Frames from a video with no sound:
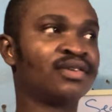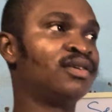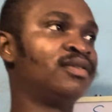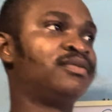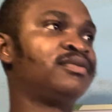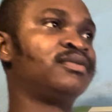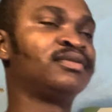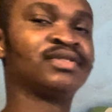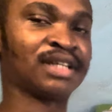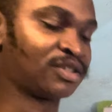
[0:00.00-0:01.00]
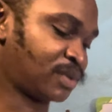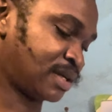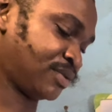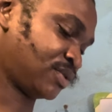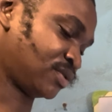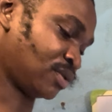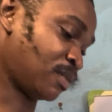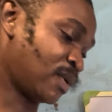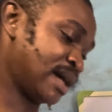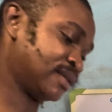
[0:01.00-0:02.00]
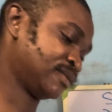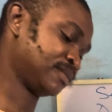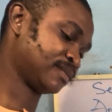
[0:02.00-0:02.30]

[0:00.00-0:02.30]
of search warrant. Number one,